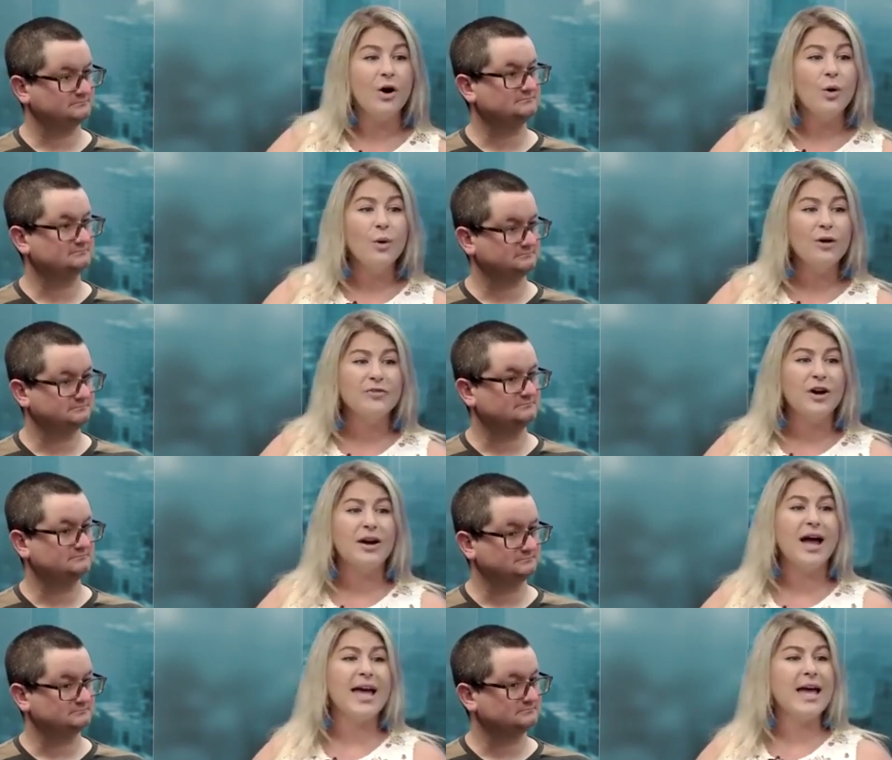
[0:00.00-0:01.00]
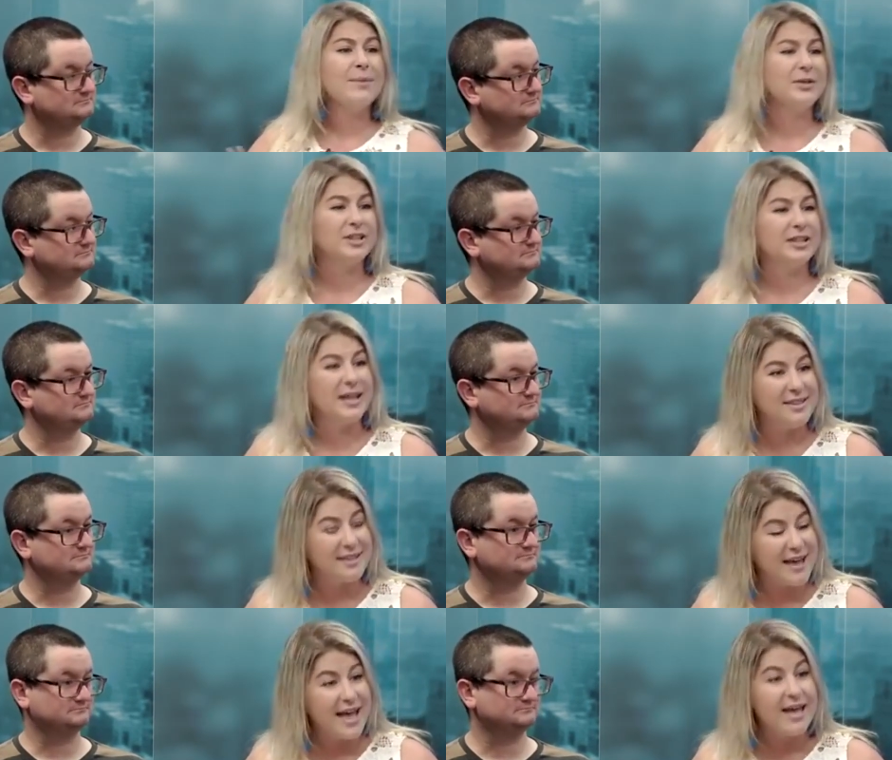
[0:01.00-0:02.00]
Speaker 1: or if they're not able to, let's
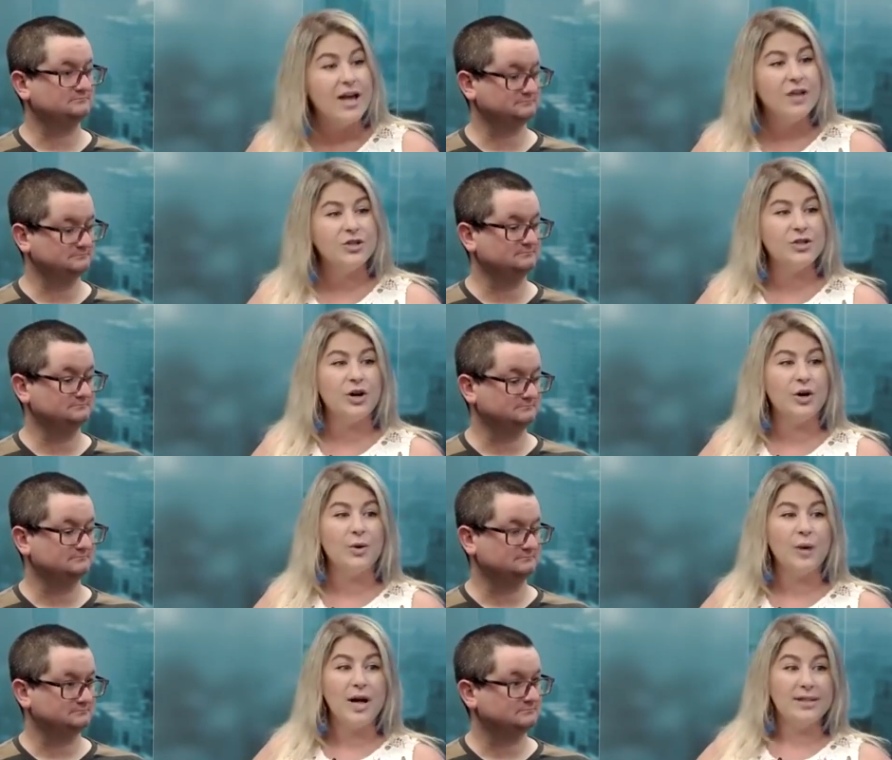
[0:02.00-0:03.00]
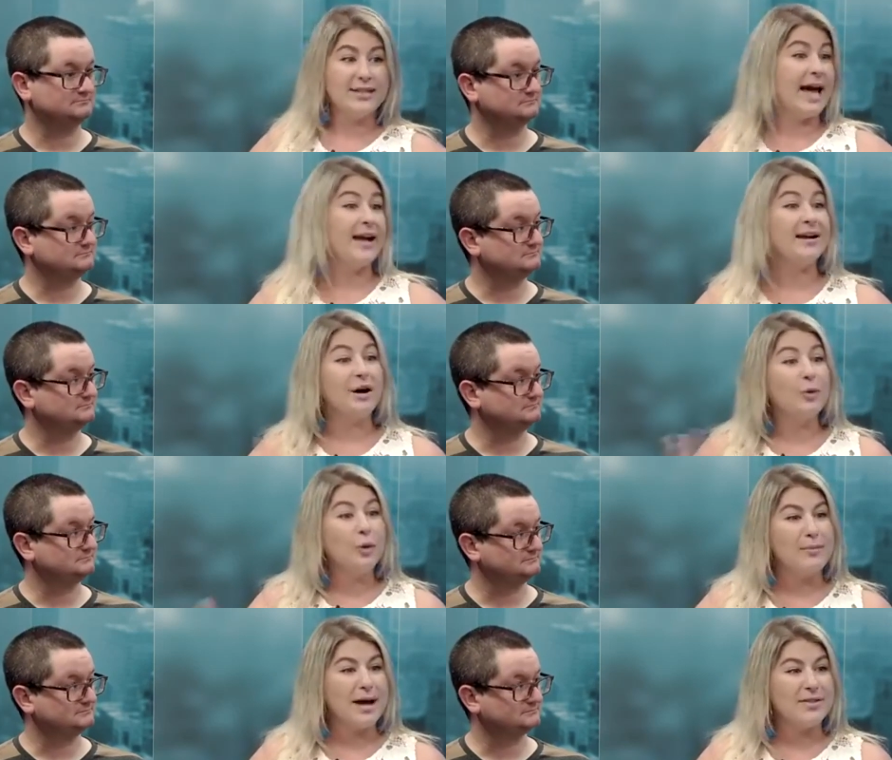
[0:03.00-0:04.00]
say, mm-hmm. to go to Canada or
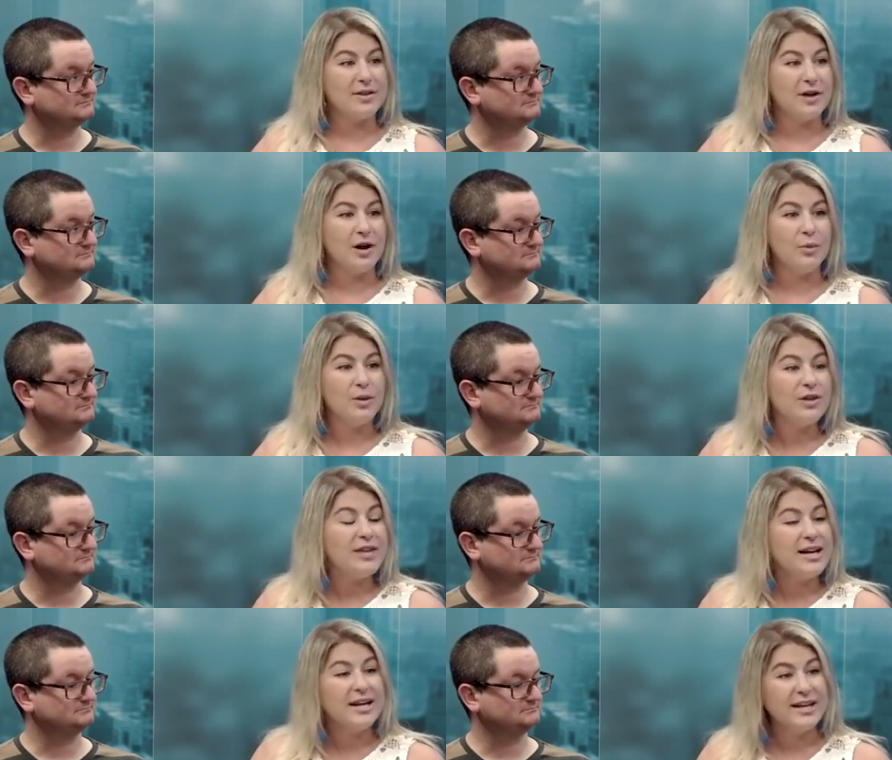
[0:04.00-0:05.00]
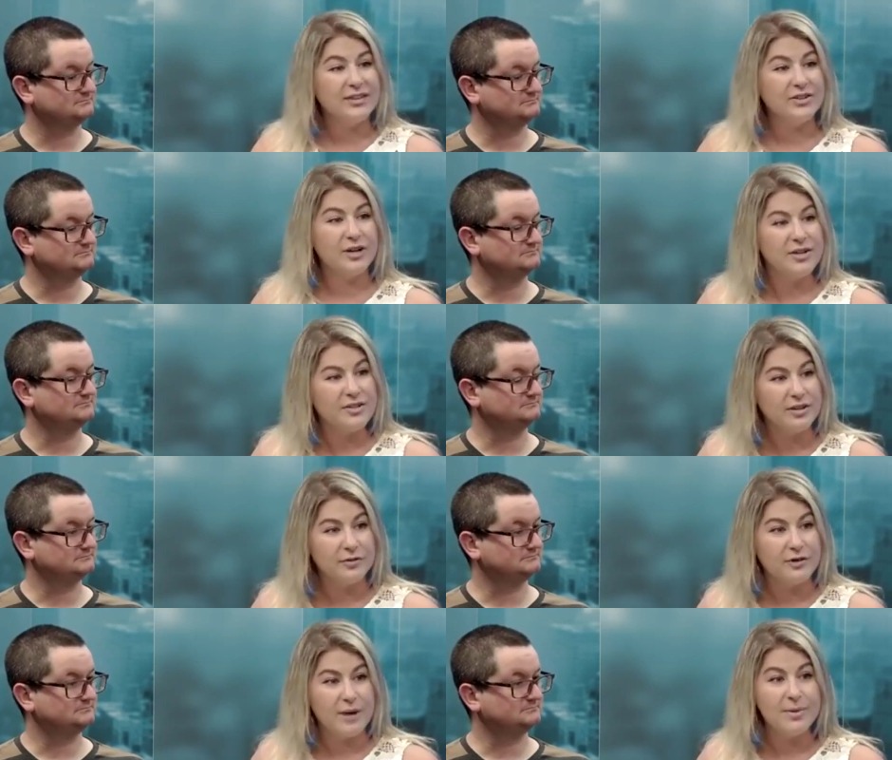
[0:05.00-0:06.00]
Mexico, where are they going to get their insulin
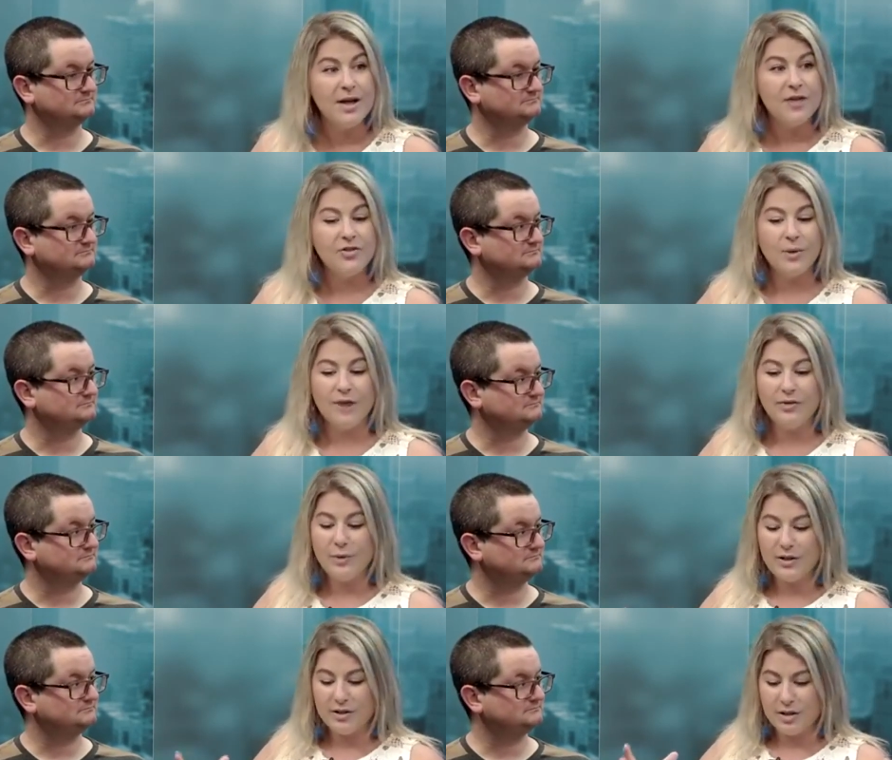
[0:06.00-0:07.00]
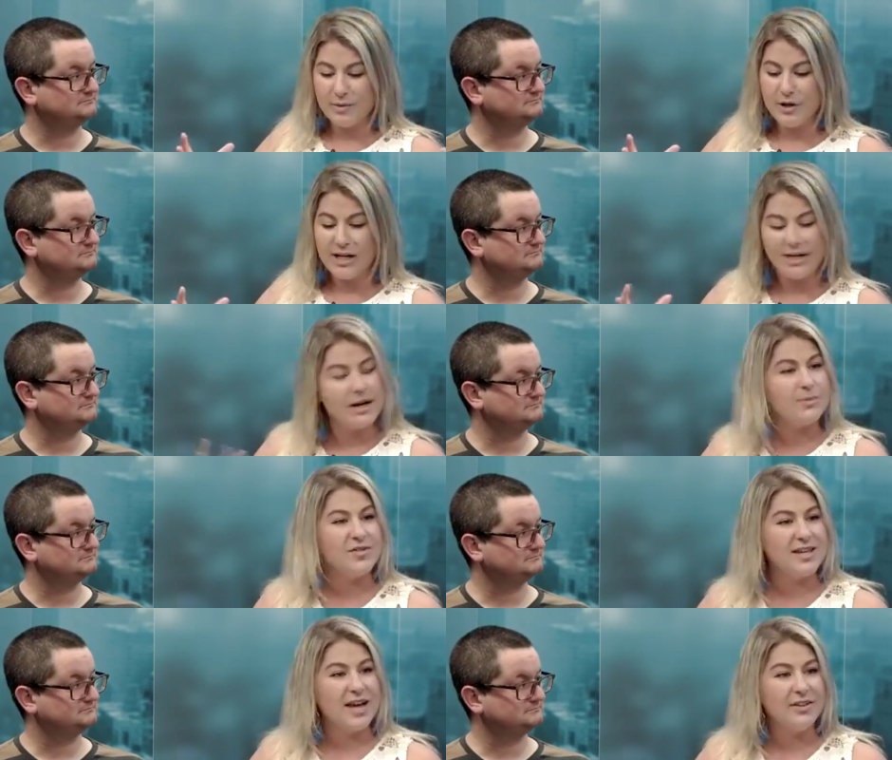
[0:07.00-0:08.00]
from? So everyone in the community comes
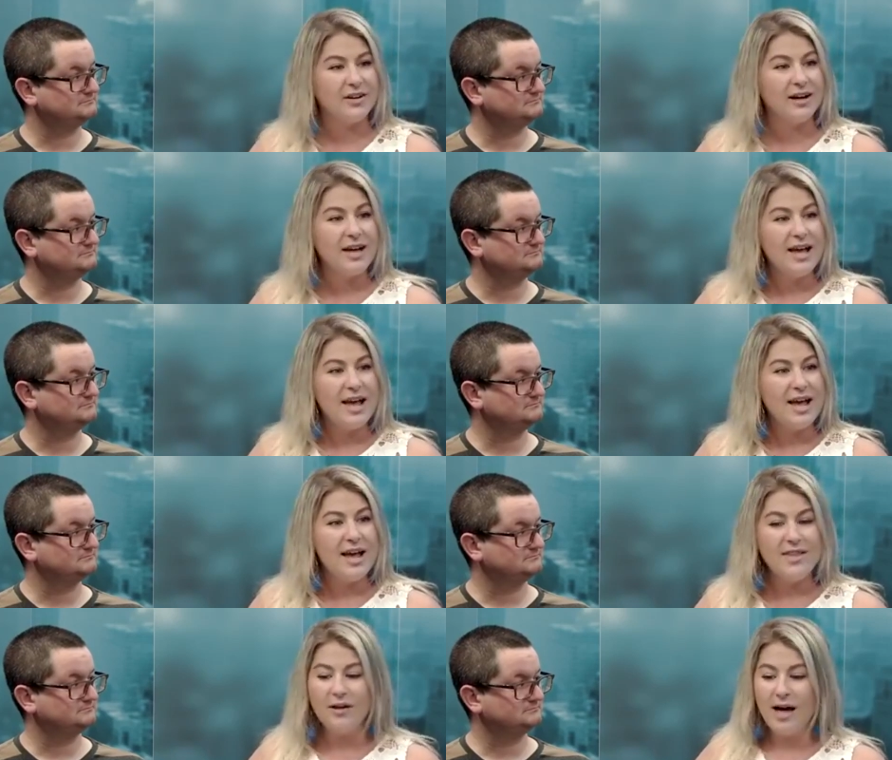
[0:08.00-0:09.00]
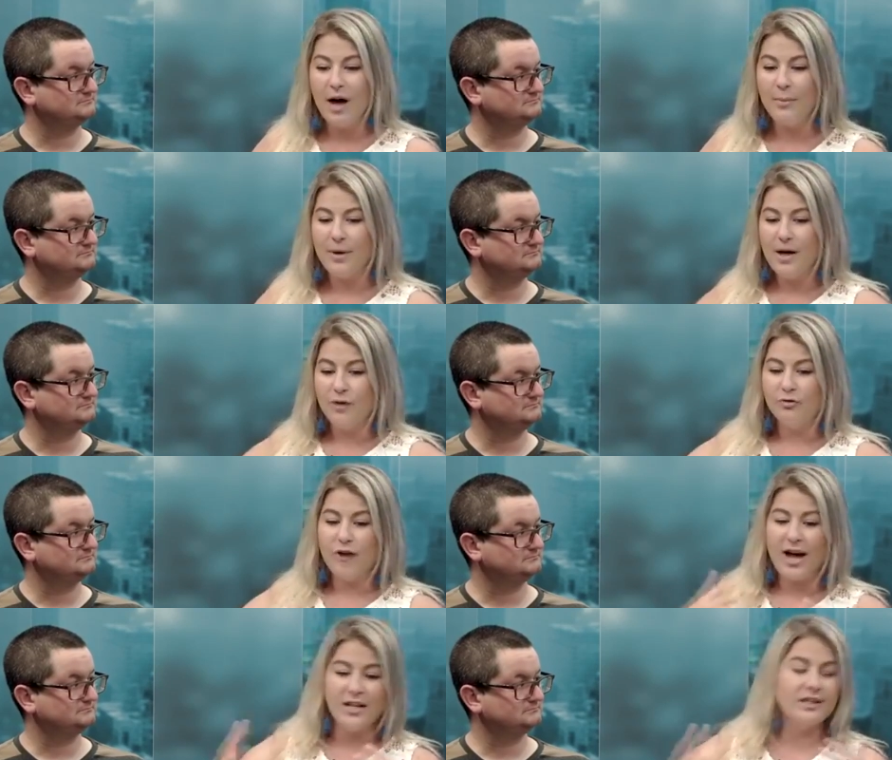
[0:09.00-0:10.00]
together and they'll help,
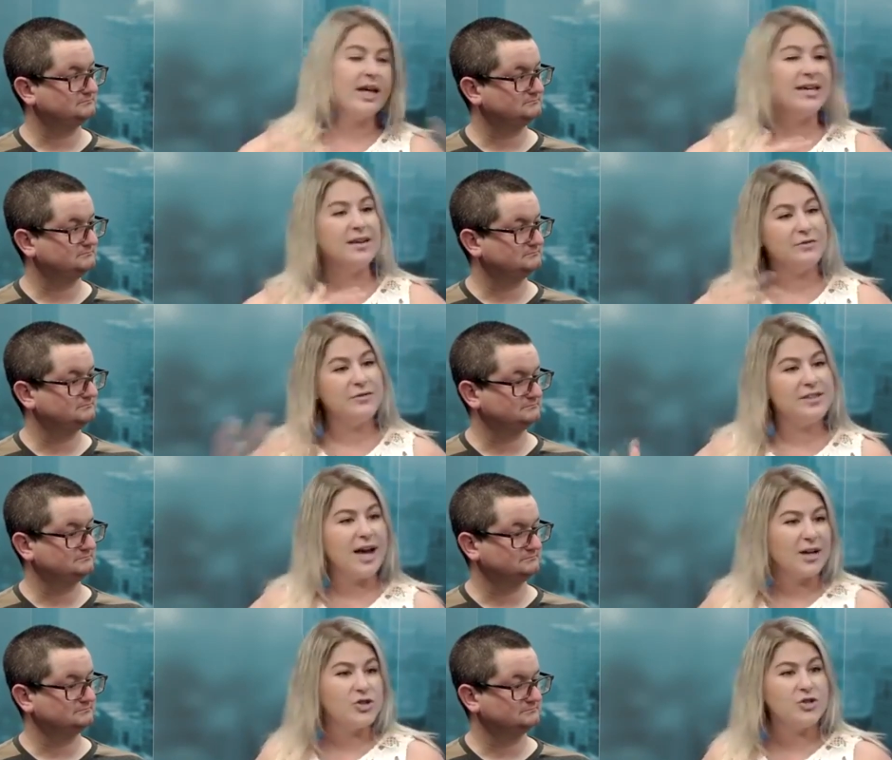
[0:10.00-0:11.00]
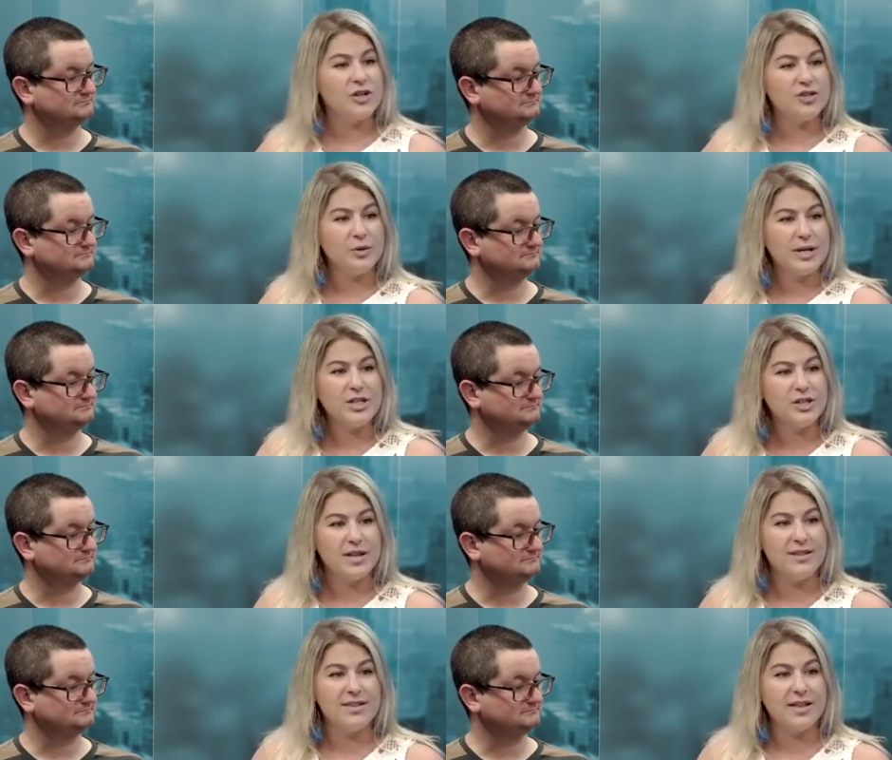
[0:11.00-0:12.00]
like, give extra
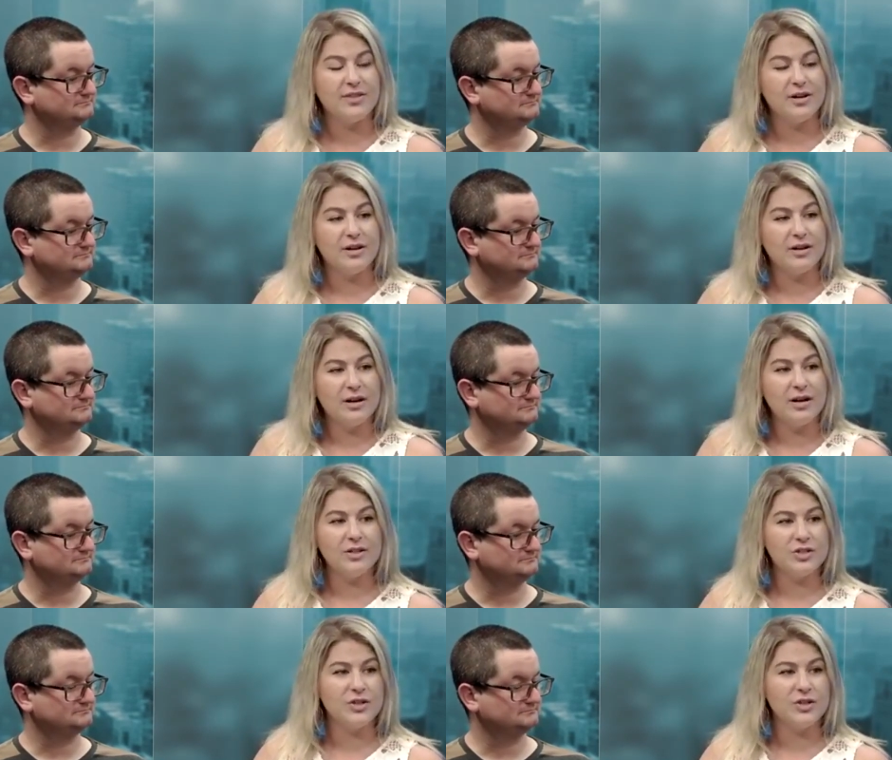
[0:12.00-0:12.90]
donations that they're just